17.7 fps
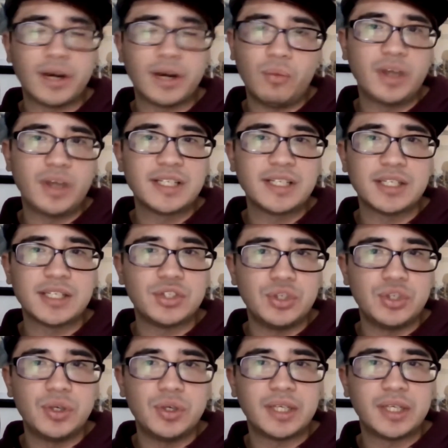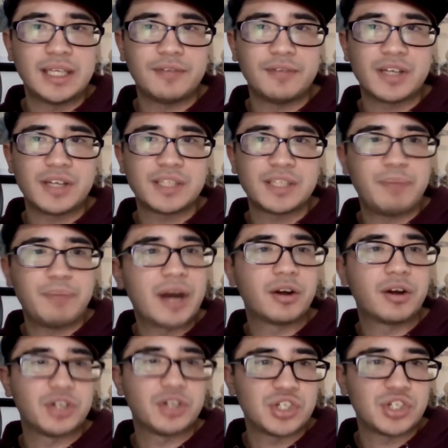and what does it do to give us a better
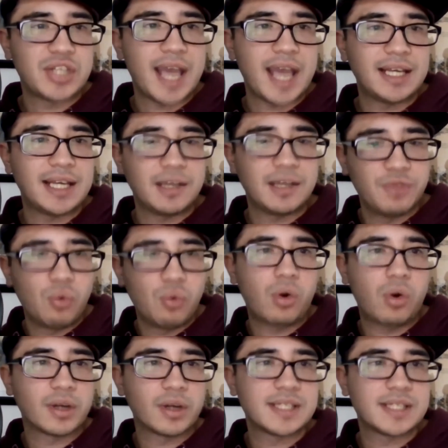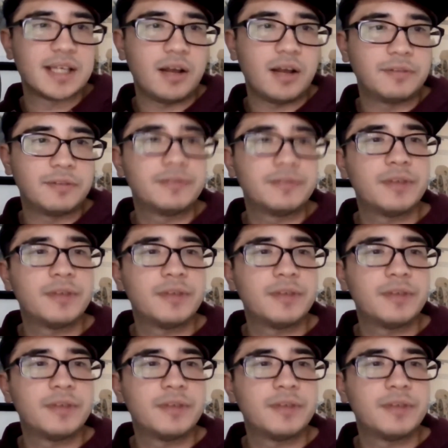understanding of the war itself?